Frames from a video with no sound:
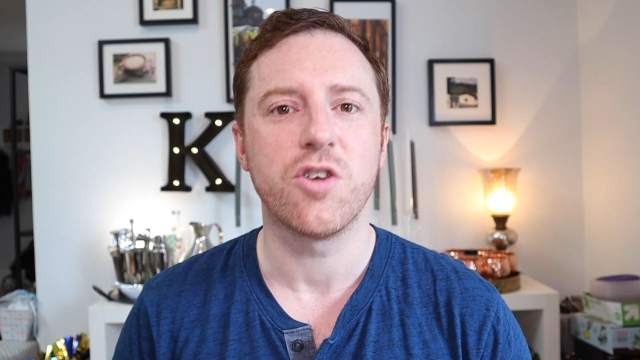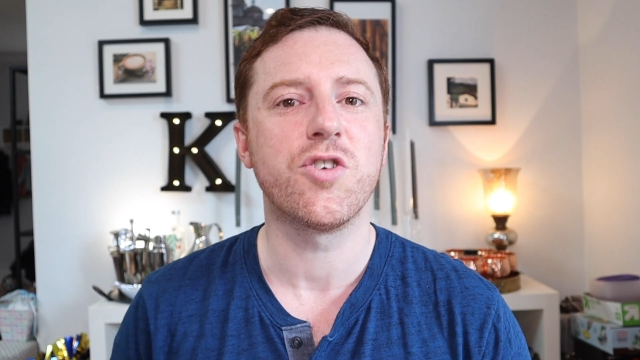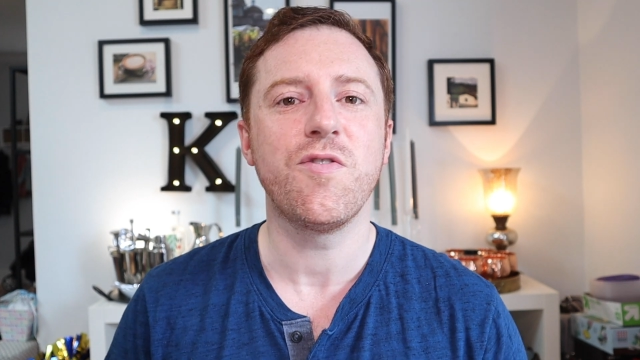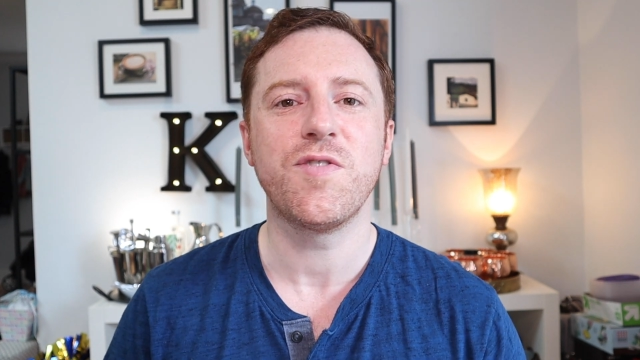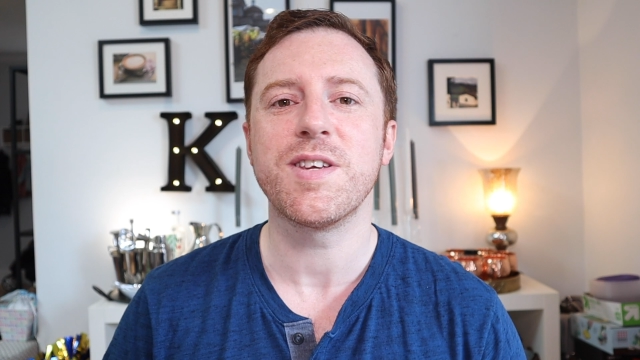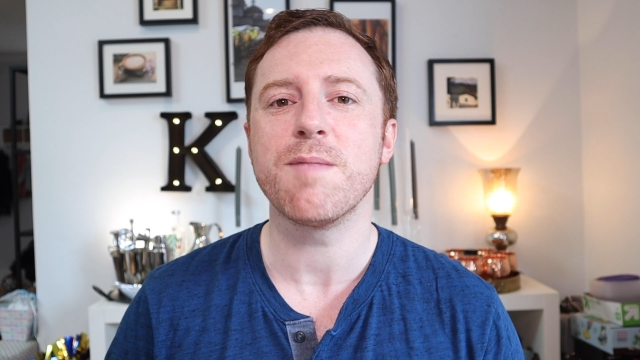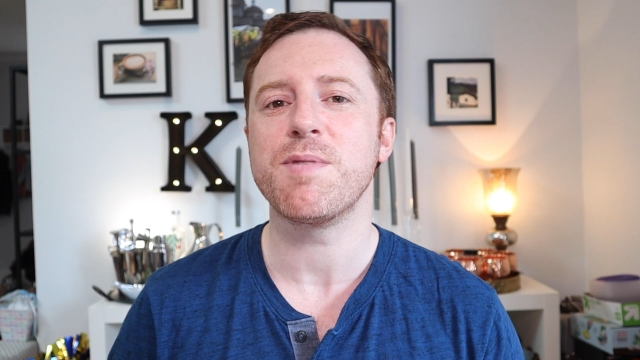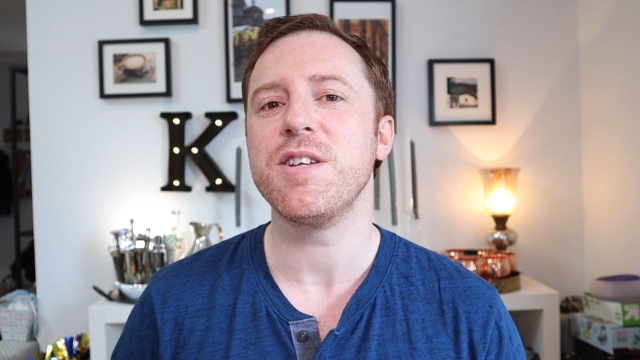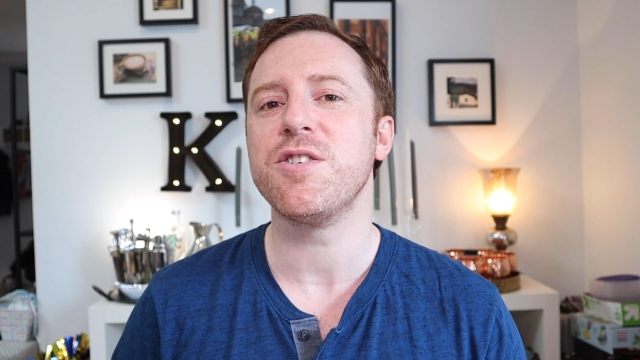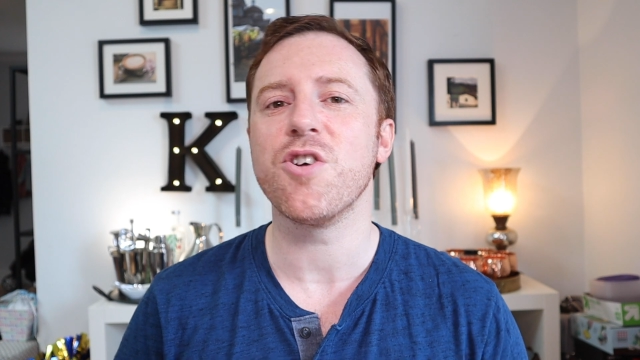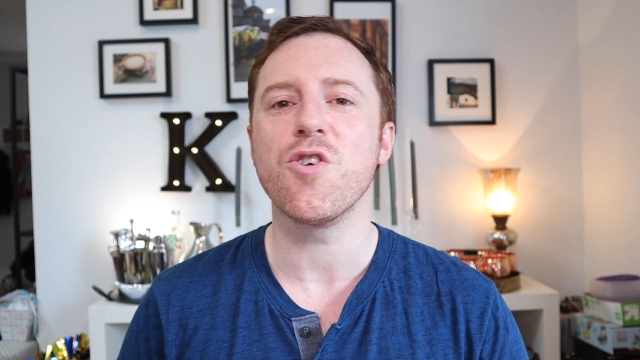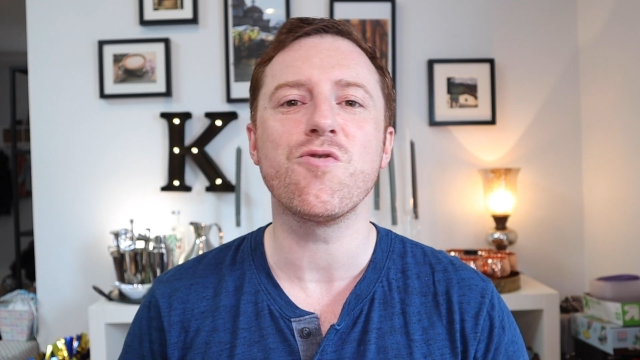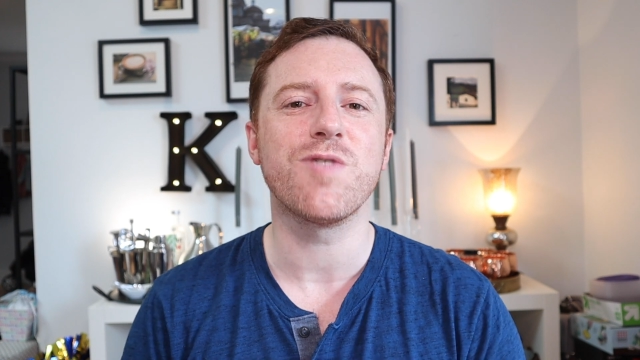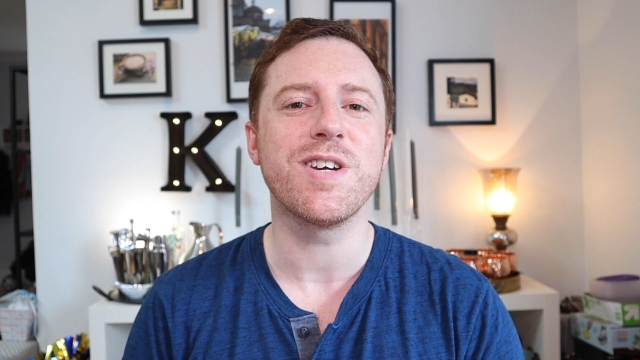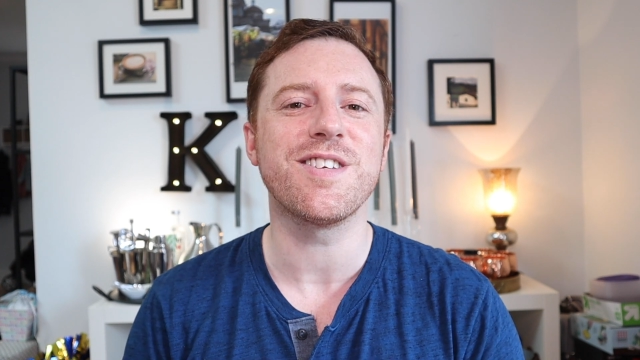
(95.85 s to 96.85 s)
You've simply
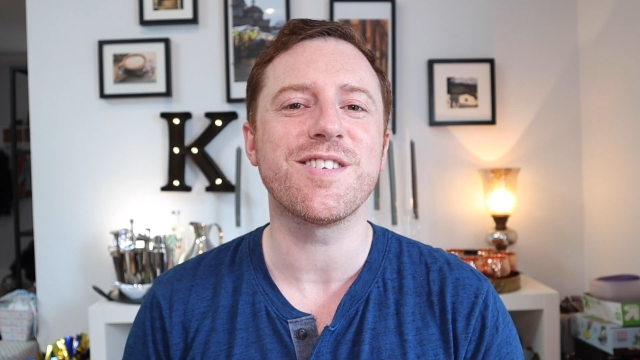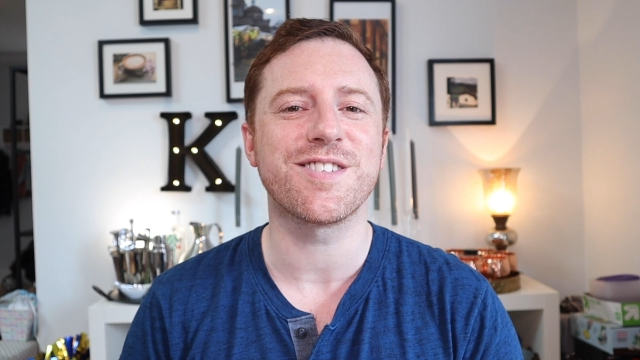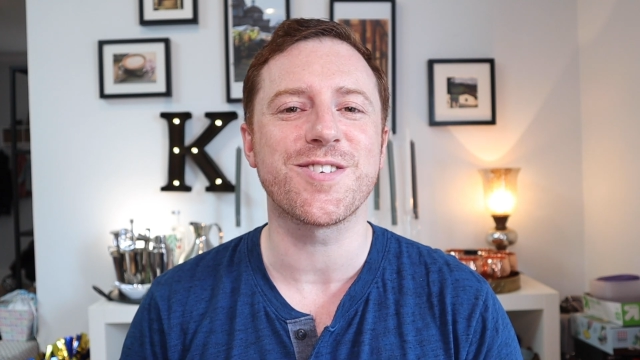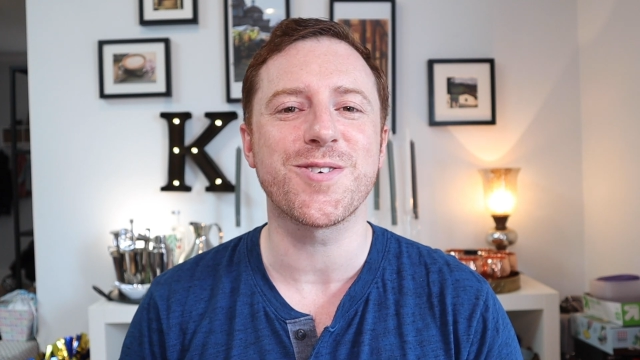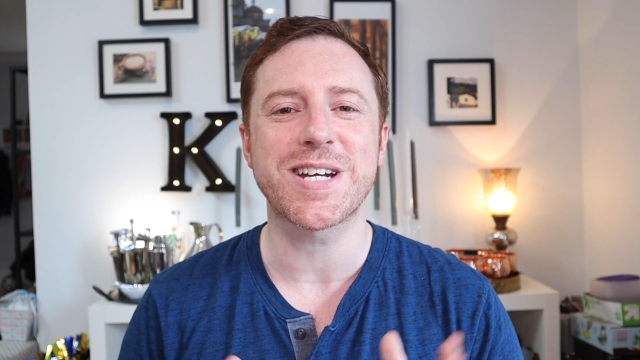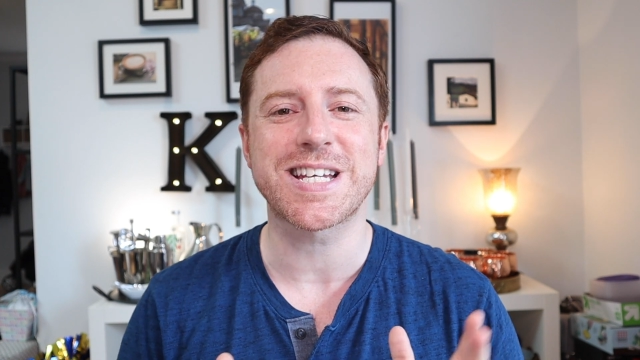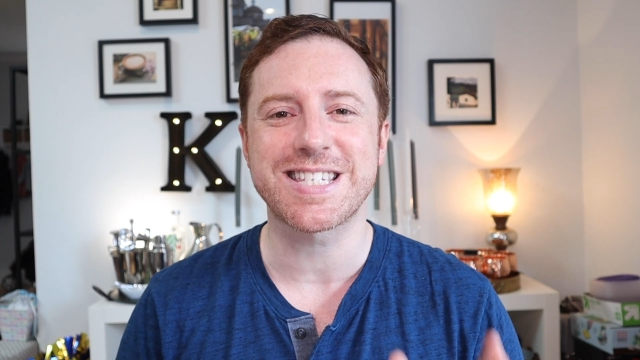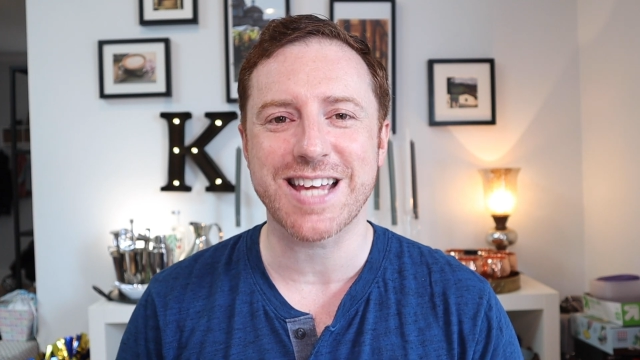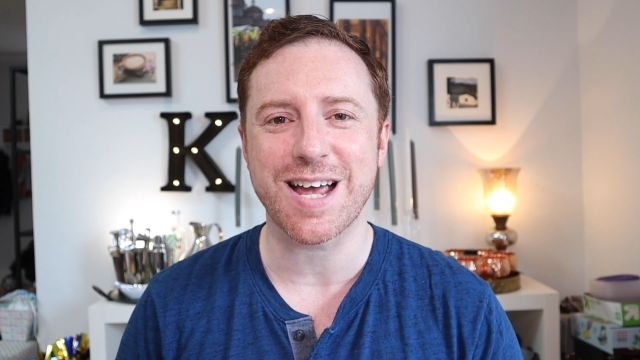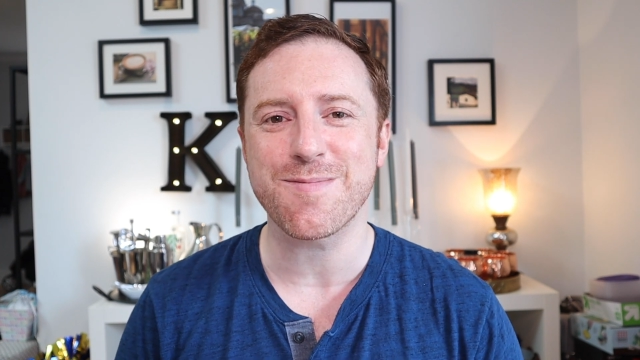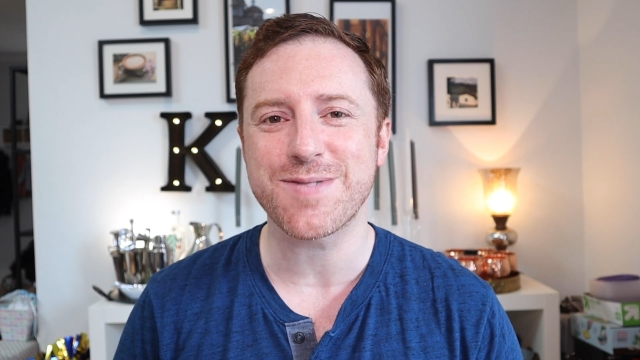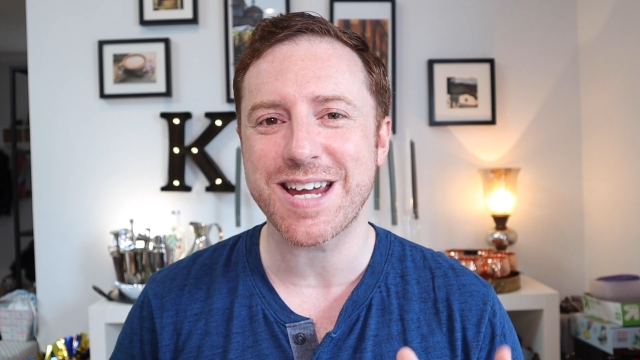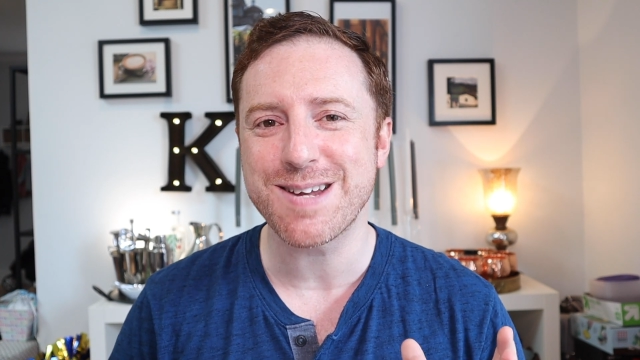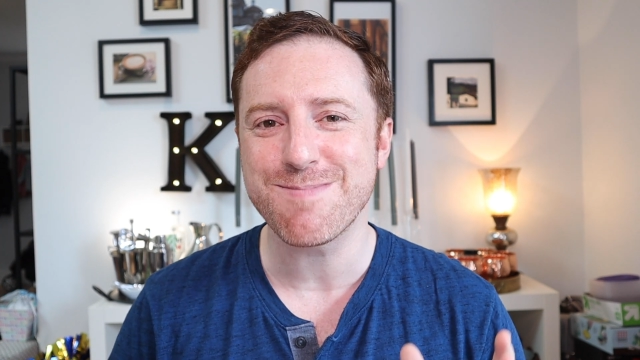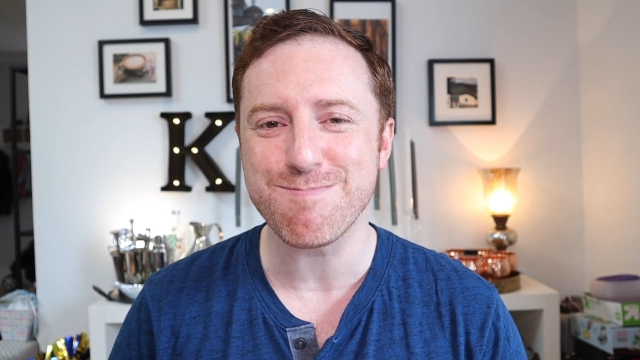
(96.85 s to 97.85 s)
no reason to
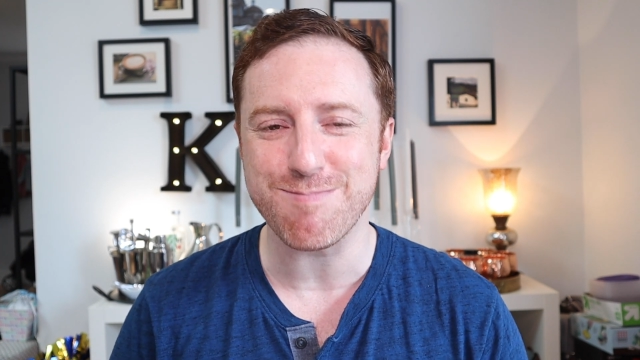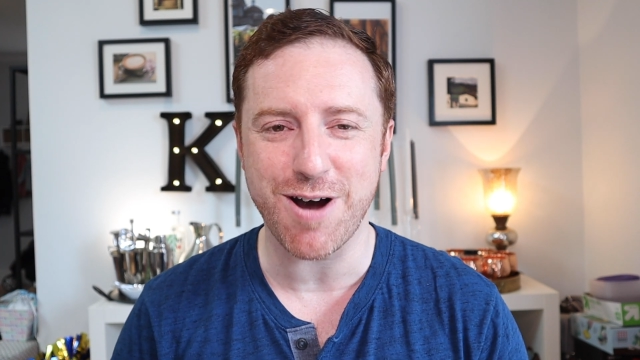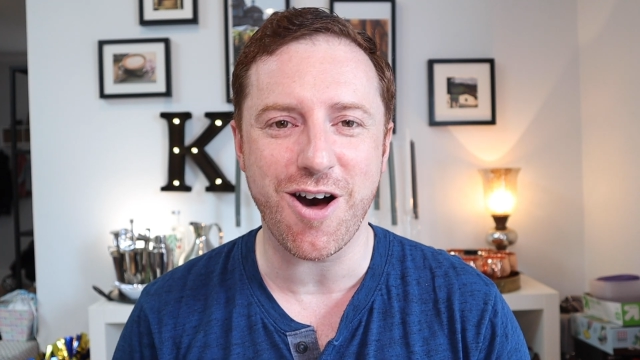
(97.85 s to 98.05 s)
accept a